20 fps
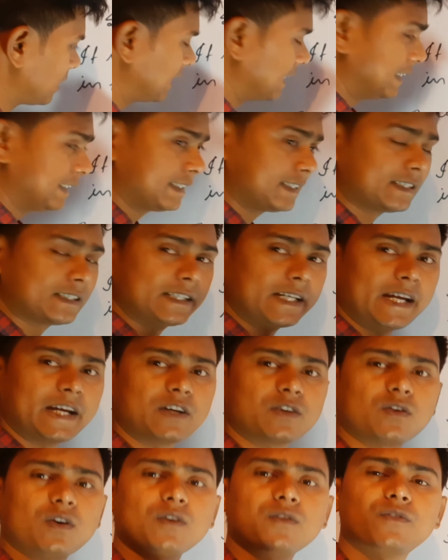state
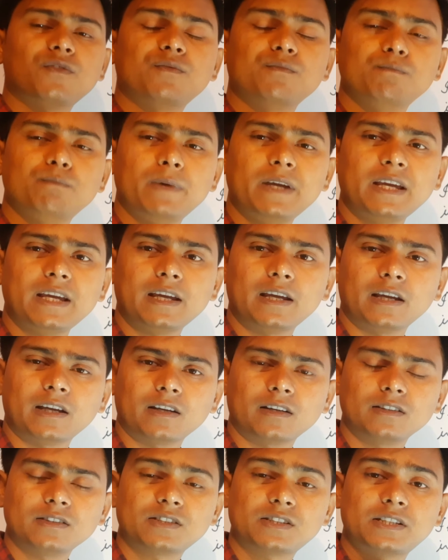of being,
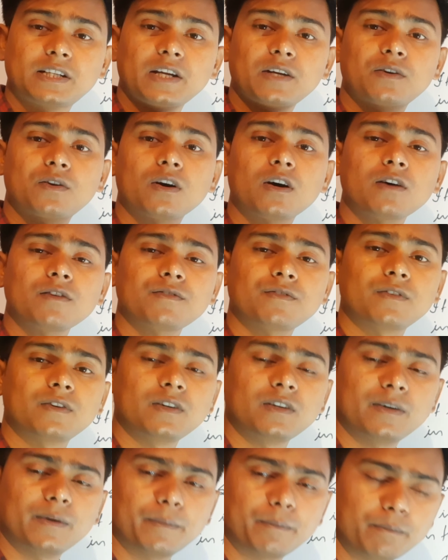state of
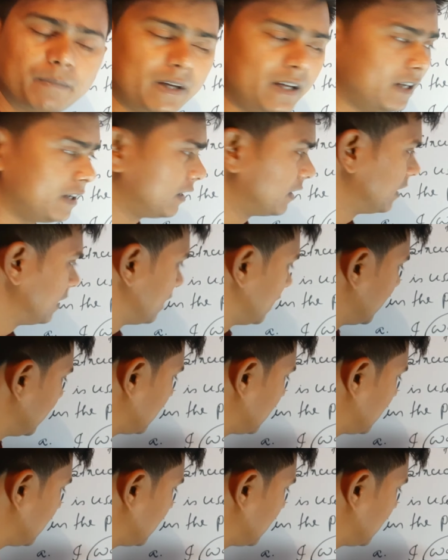being. It